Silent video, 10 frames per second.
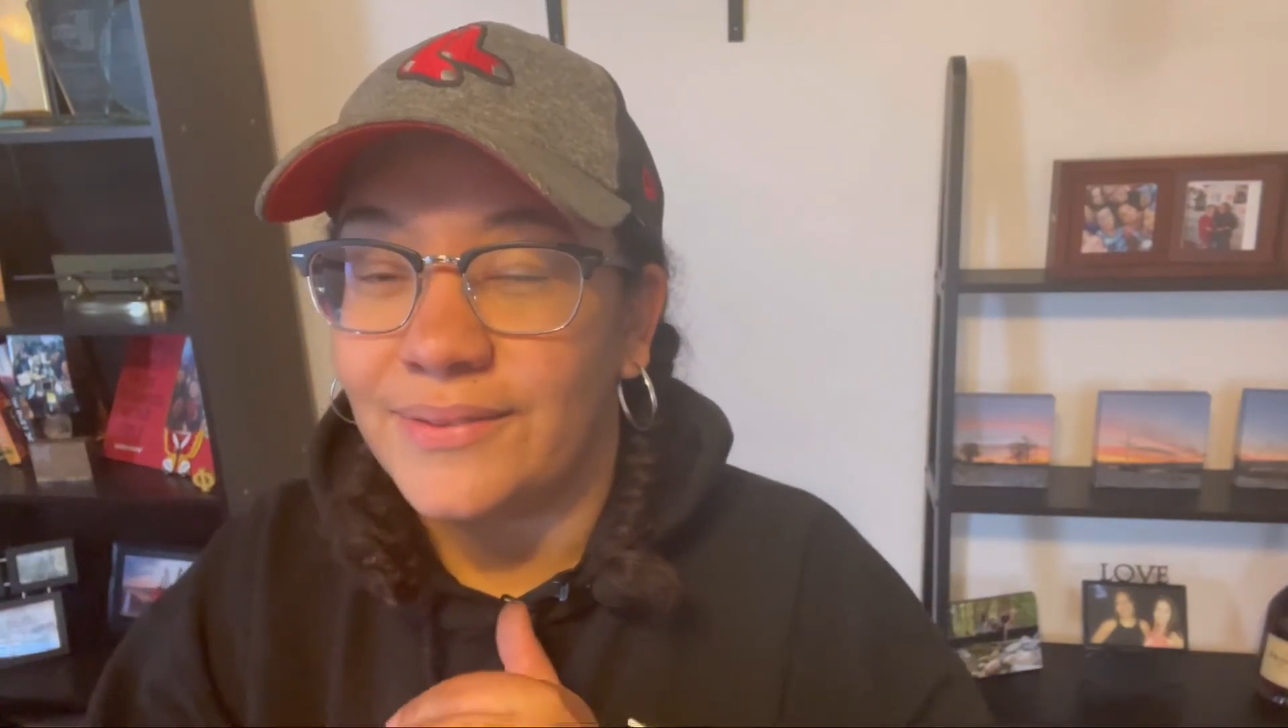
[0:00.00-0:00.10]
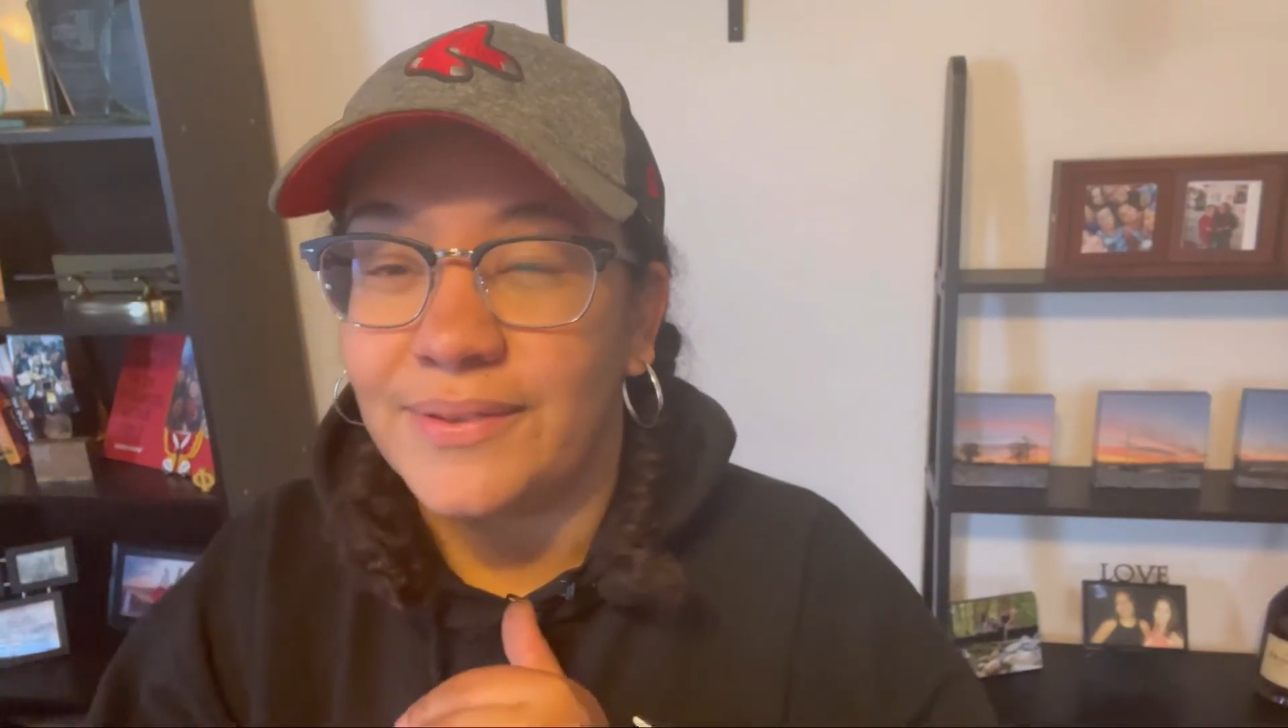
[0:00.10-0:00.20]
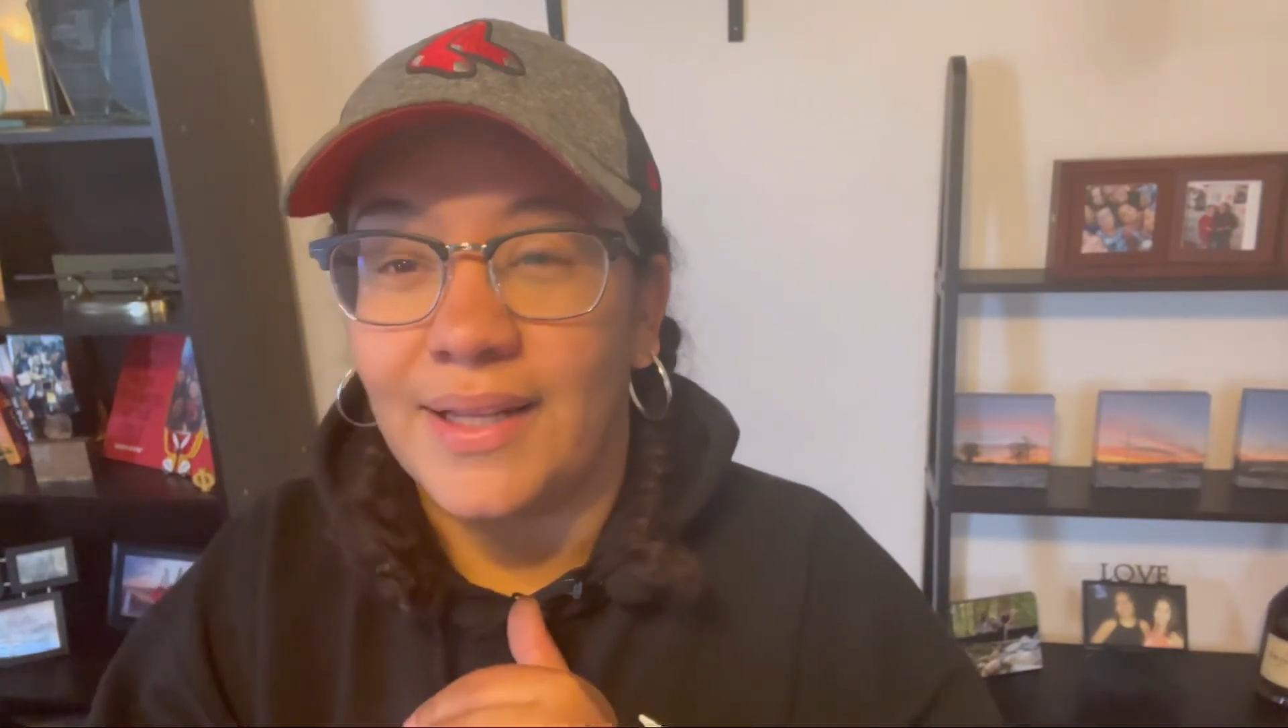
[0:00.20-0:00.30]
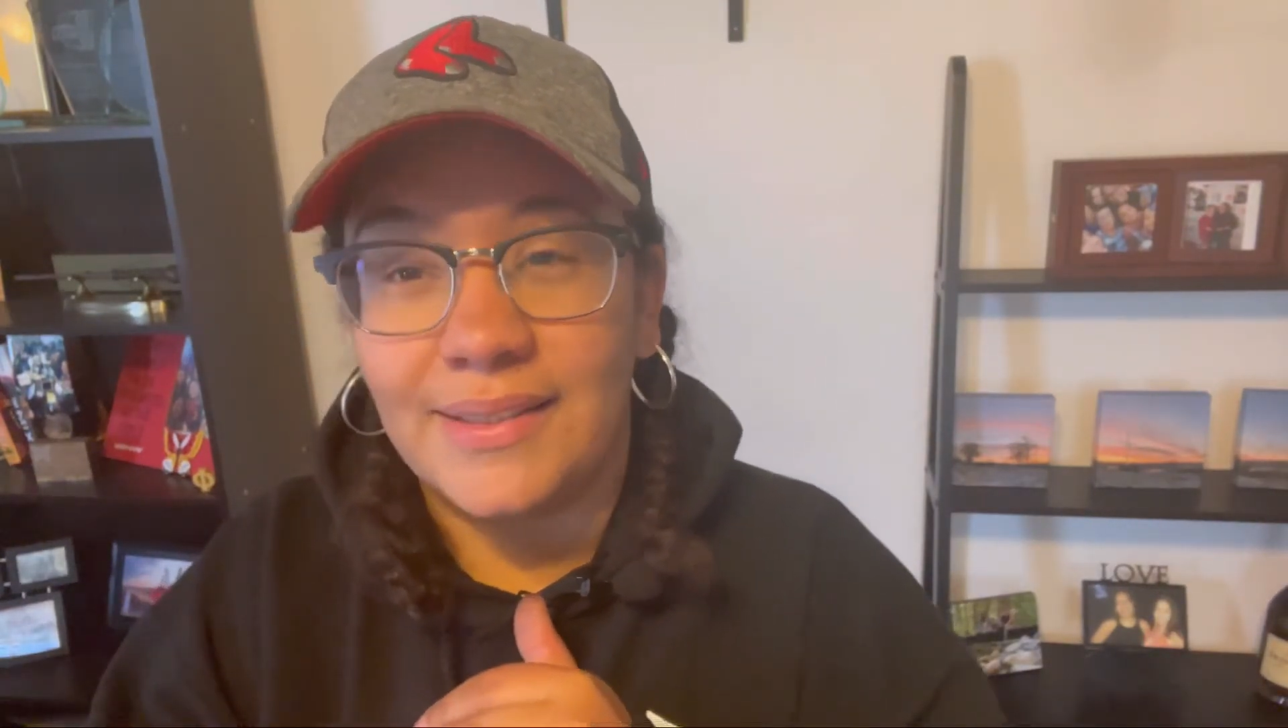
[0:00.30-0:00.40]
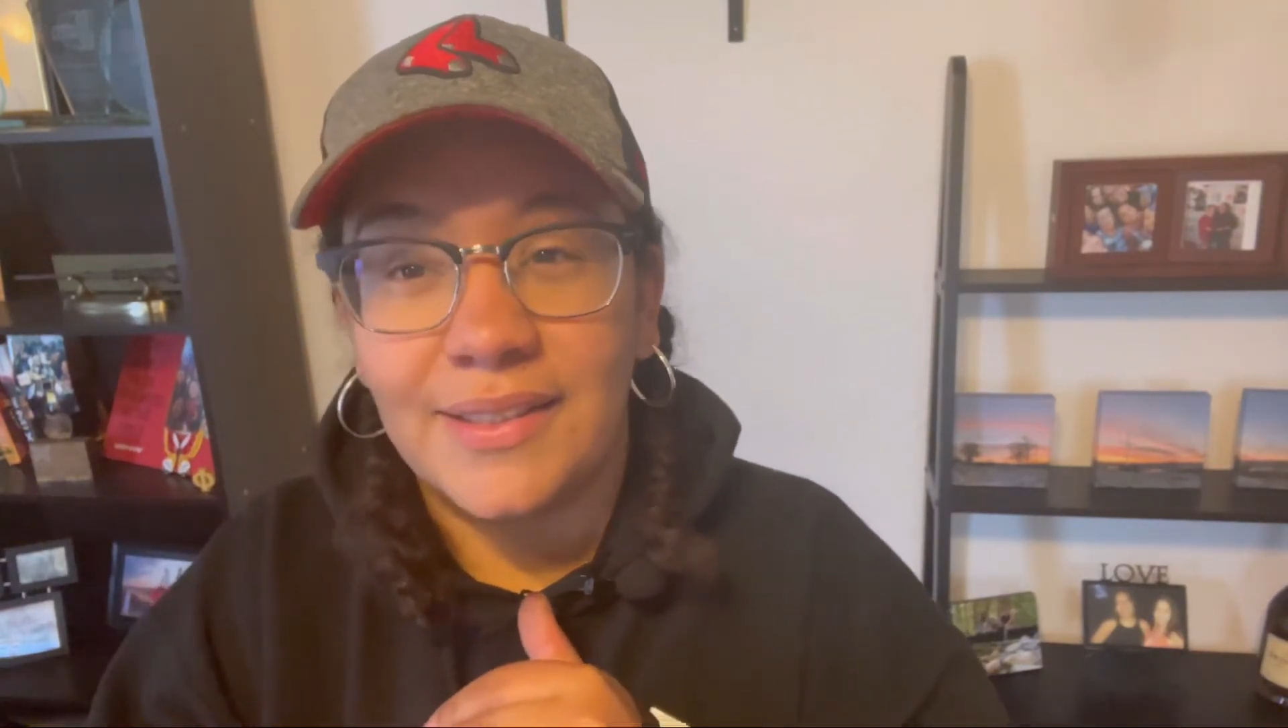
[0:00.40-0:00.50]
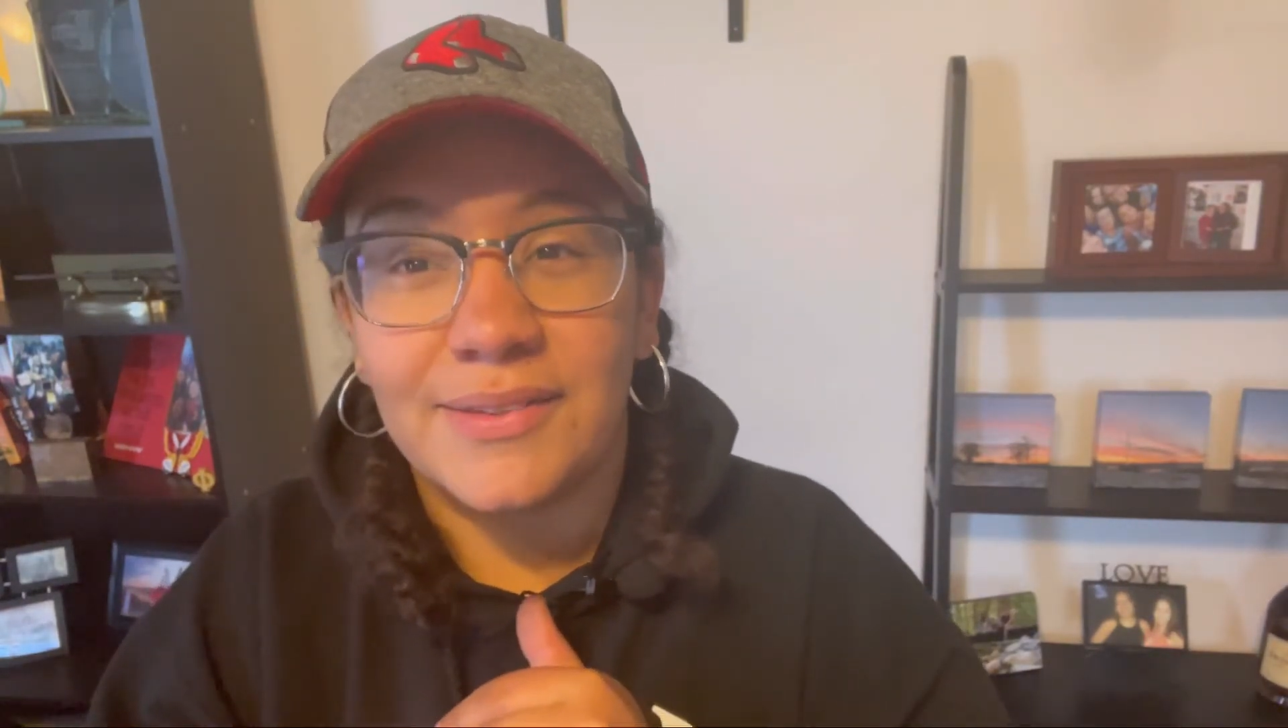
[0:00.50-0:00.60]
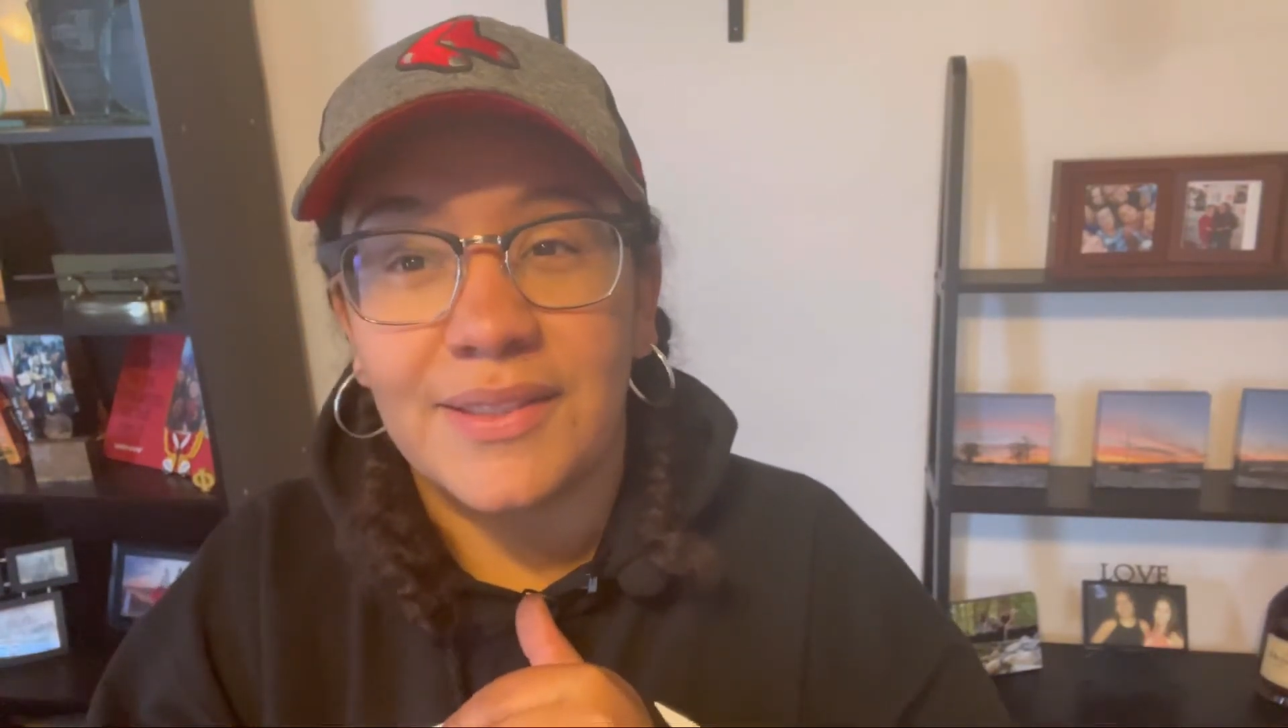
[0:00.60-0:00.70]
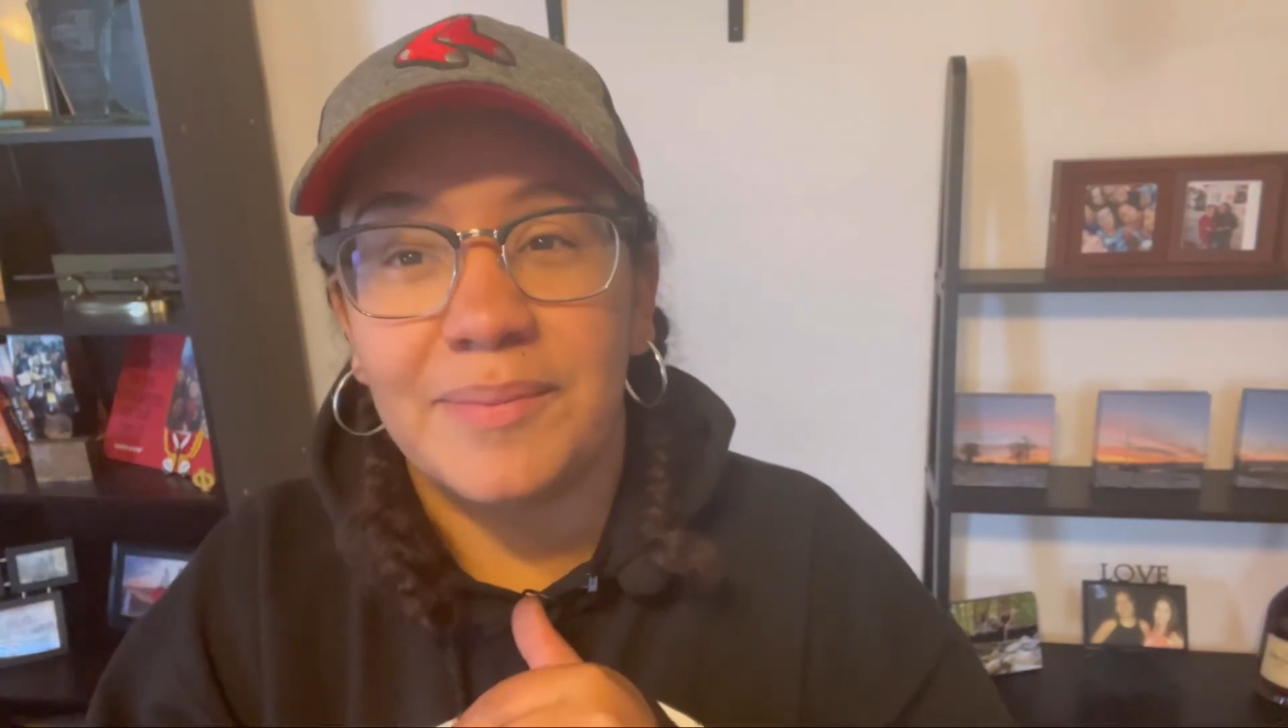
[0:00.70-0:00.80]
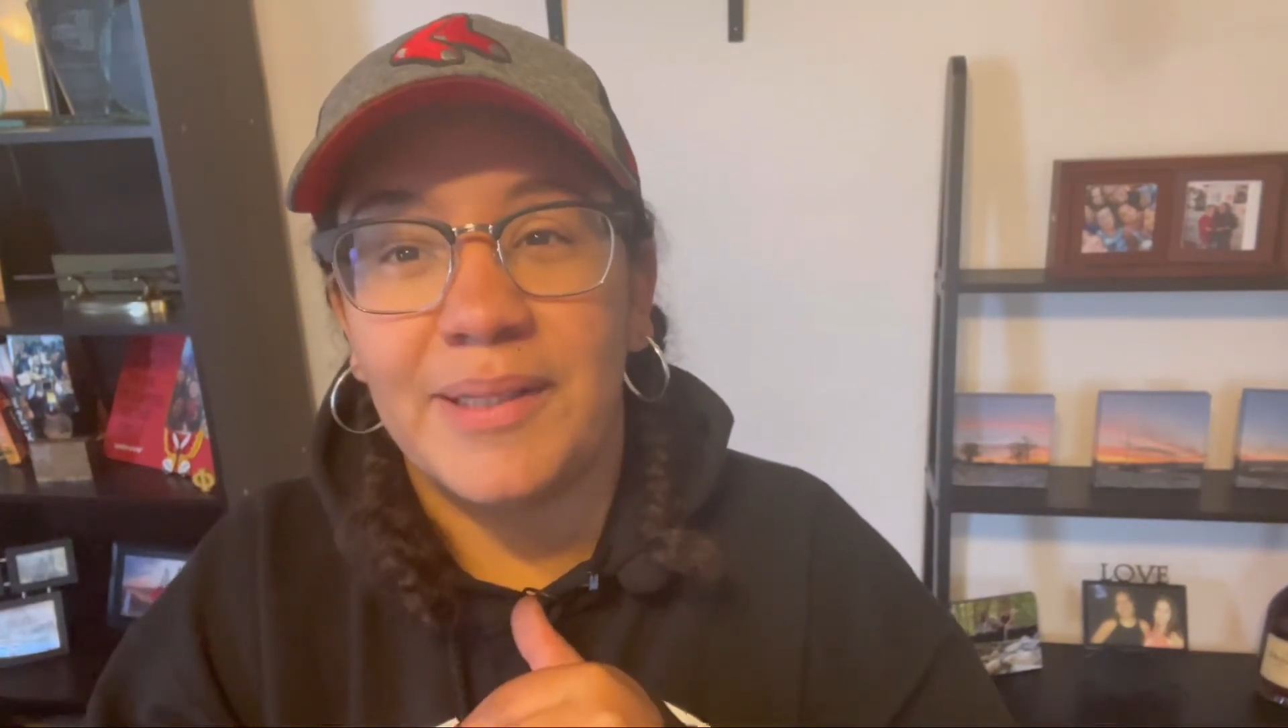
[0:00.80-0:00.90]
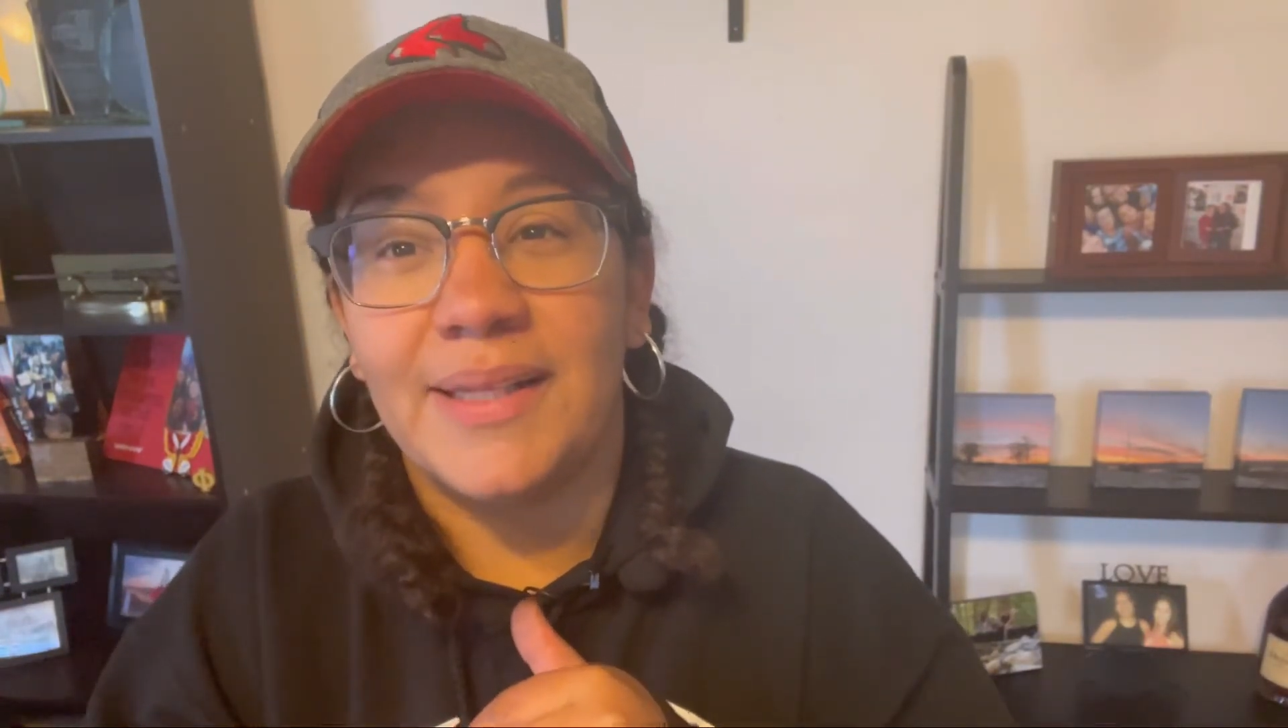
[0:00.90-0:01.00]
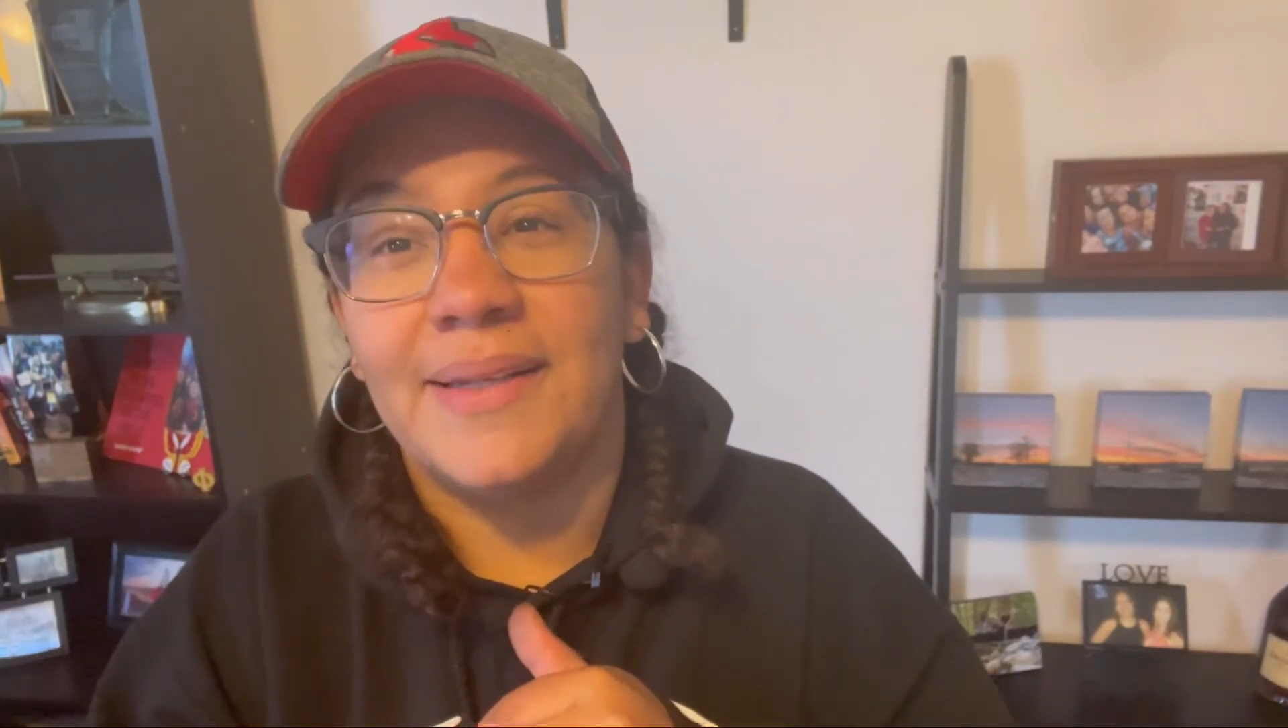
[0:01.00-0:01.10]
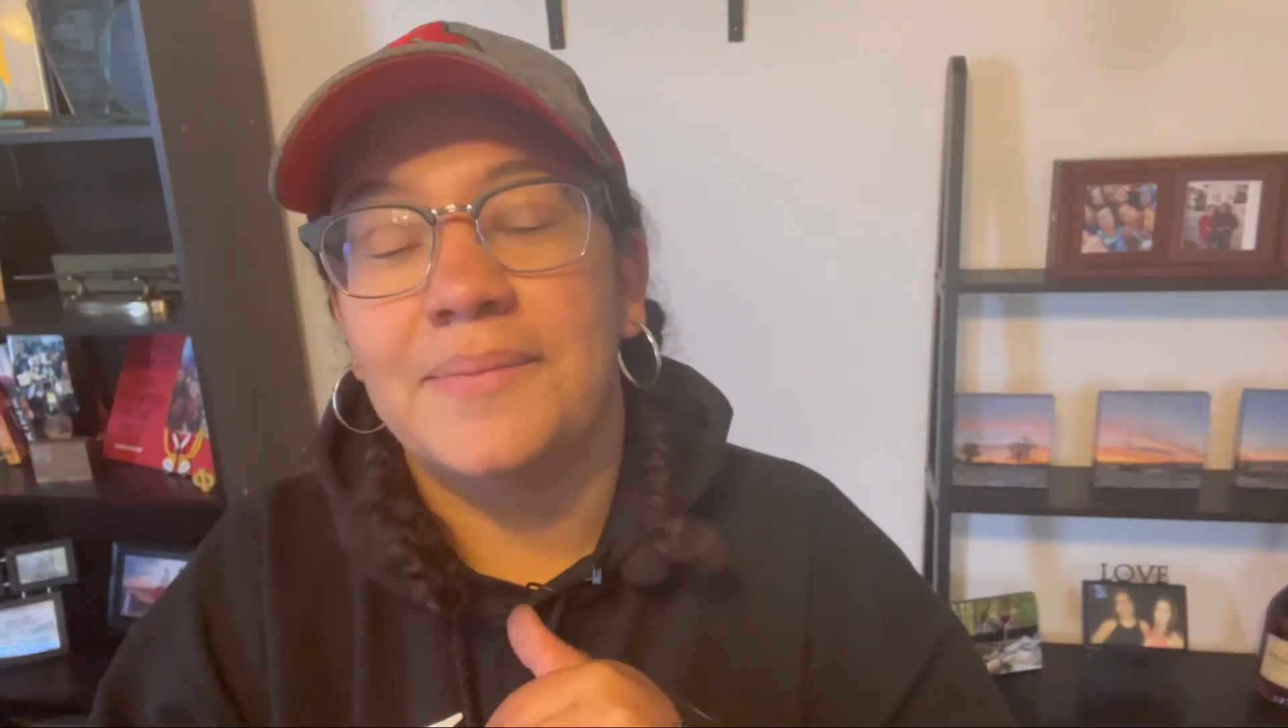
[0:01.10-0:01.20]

That channel's gonna be lit.